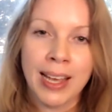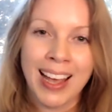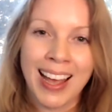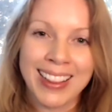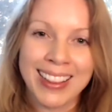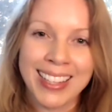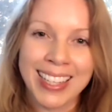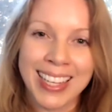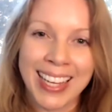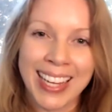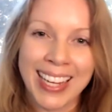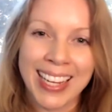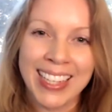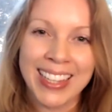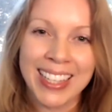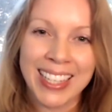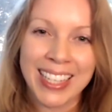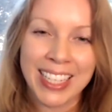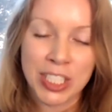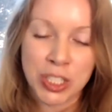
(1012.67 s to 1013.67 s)
And the key
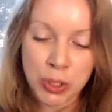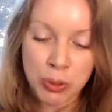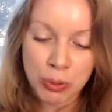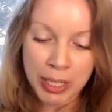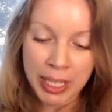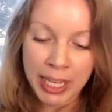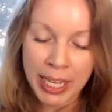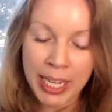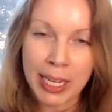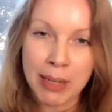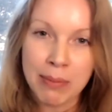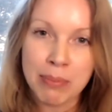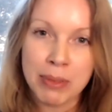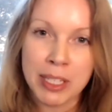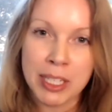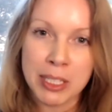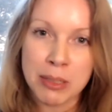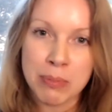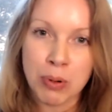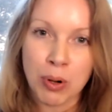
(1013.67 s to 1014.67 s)
thing is you keep
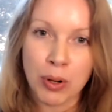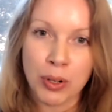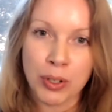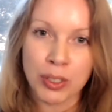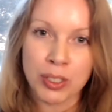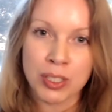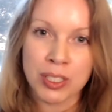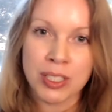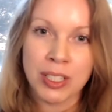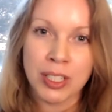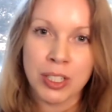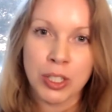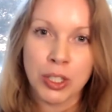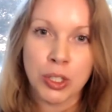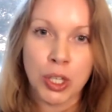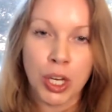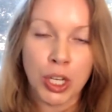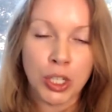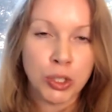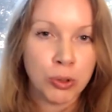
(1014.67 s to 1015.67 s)
these products
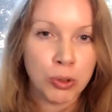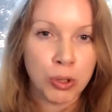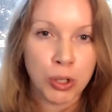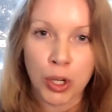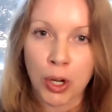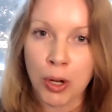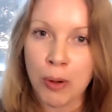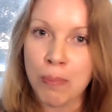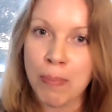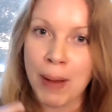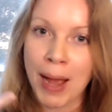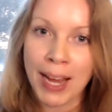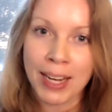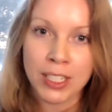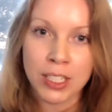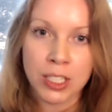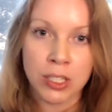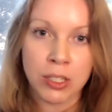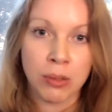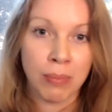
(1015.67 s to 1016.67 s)
and you can go back
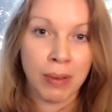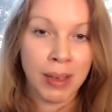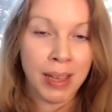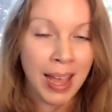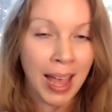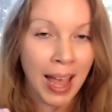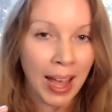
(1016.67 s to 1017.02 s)
to them.